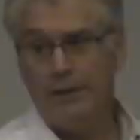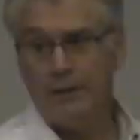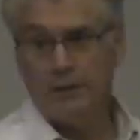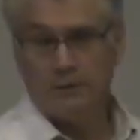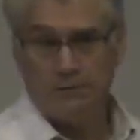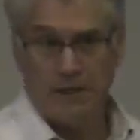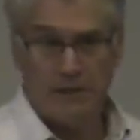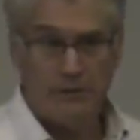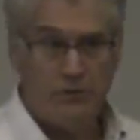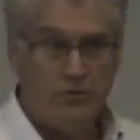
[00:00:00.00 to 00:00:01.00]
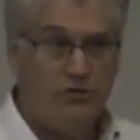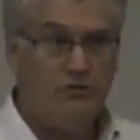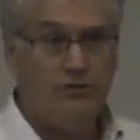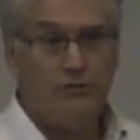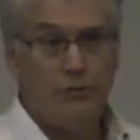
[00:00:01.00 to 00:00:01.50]
are other
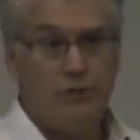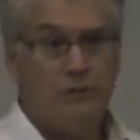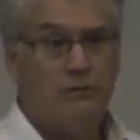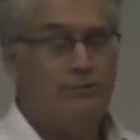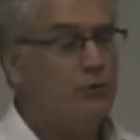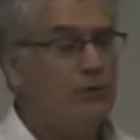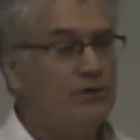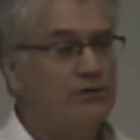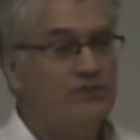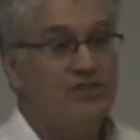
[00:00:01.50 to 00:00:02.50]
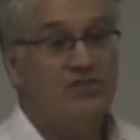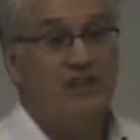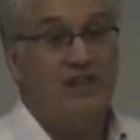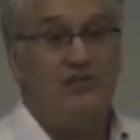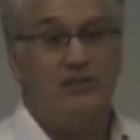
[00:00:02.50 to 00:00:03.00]
micronutrients of critical importance. There
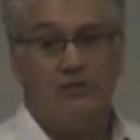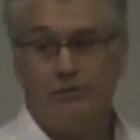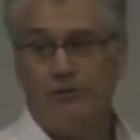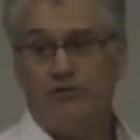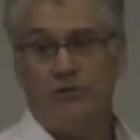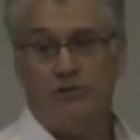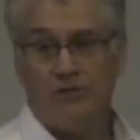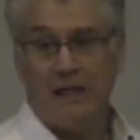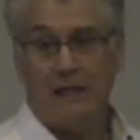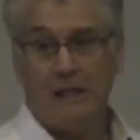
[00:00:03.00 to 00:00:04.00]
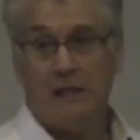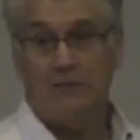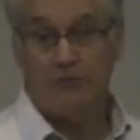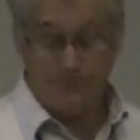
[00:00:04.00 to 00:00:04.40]
just isn't sufficient data yet